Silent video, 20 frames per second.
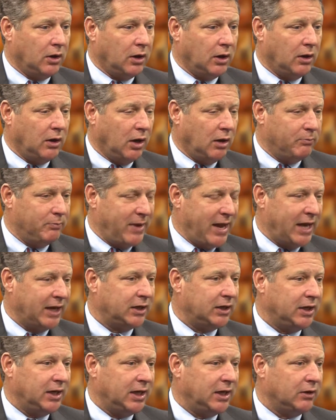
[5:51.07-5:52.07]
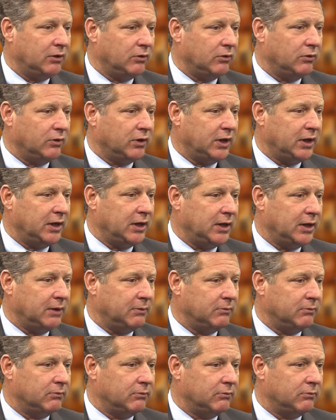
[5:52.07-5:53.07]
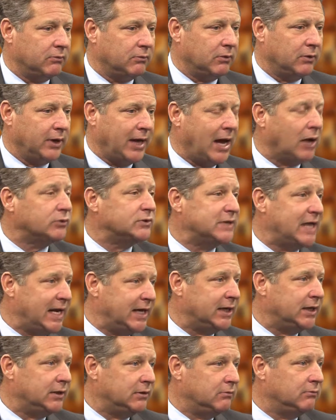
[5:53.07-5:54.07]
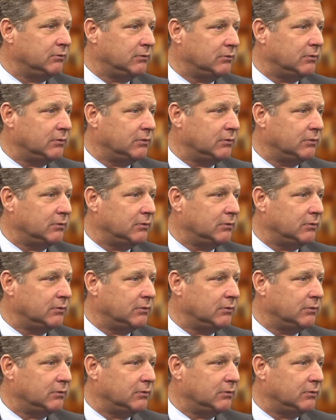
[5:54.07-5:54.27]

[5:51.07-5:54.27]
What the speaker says: abandoning the outdated